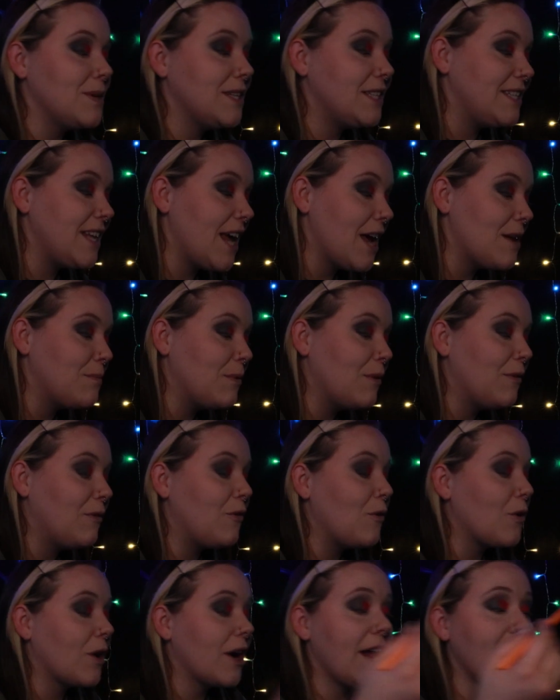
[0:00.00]
was dead
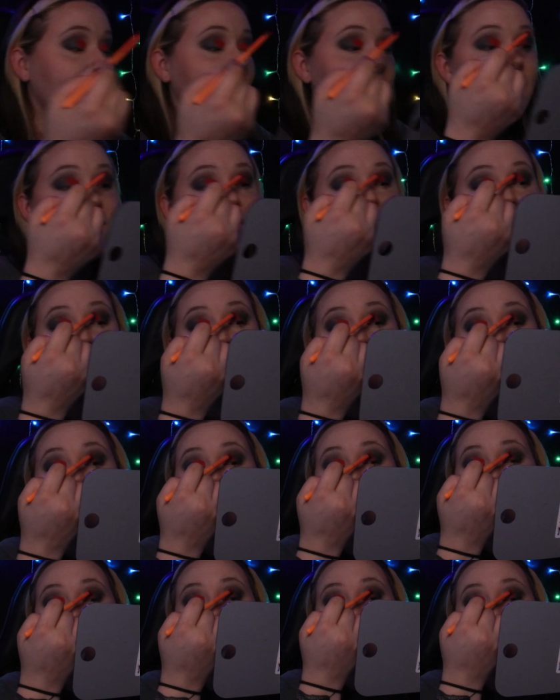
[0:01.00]
beforehand, there would
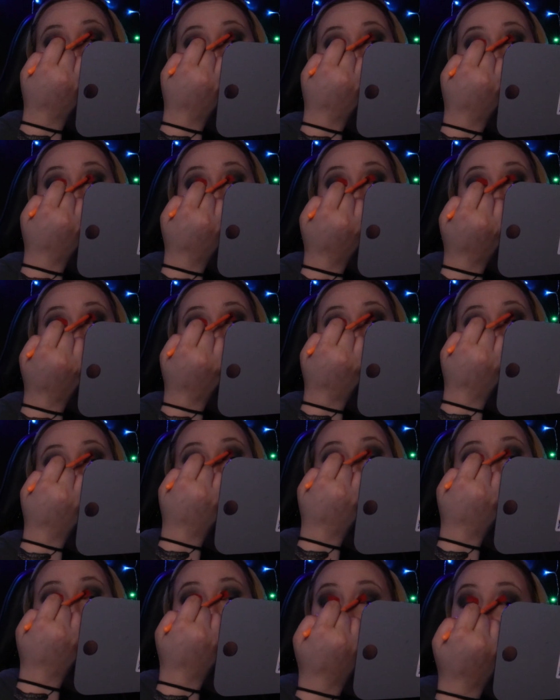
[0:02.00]
not be any
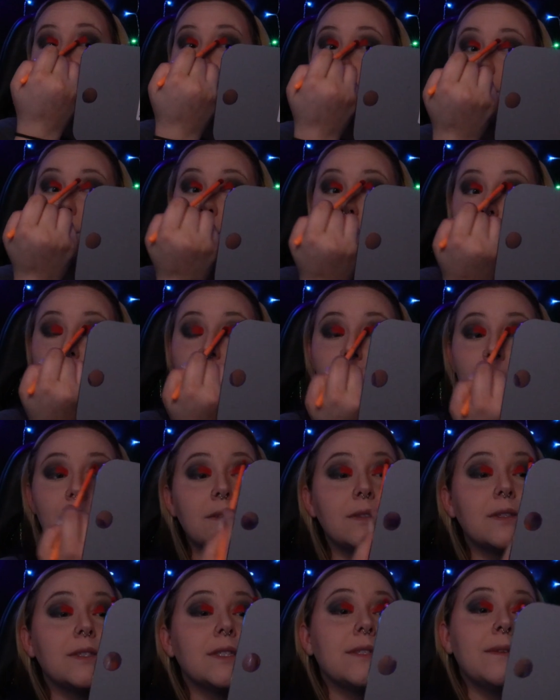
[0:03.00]
smoke in her
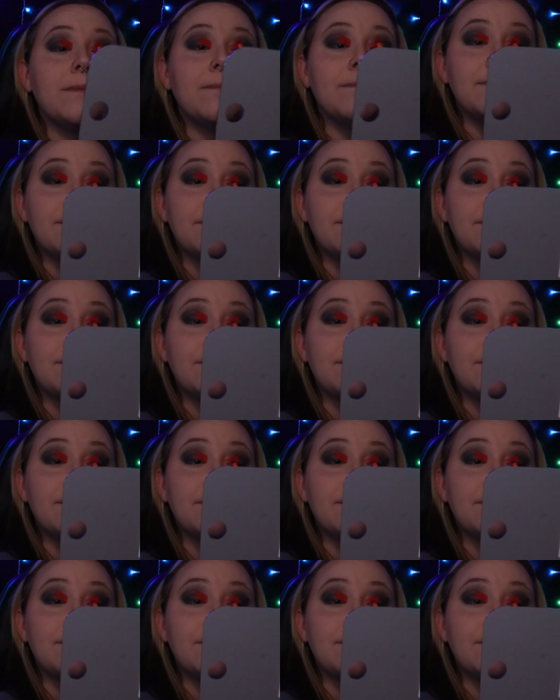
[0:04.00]
lungs.